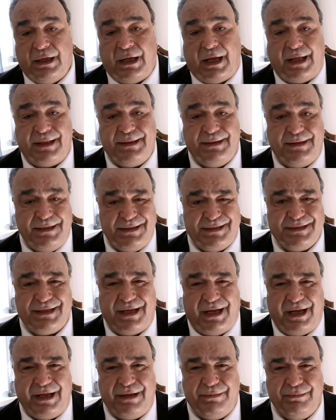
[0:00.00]
At this
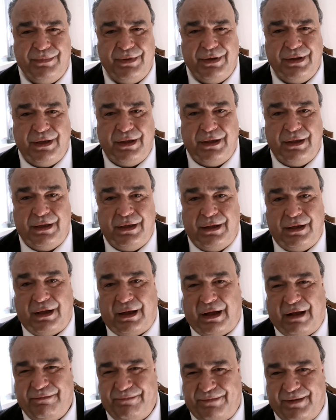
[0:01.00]
time,
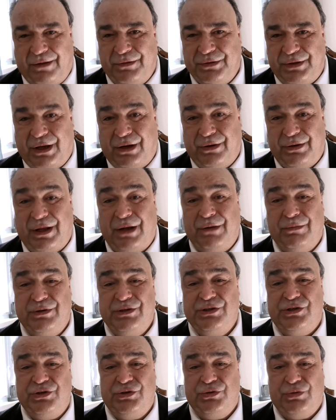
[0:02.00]
I found out I
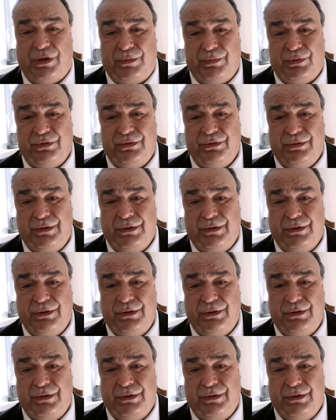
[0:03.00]
was in trouble.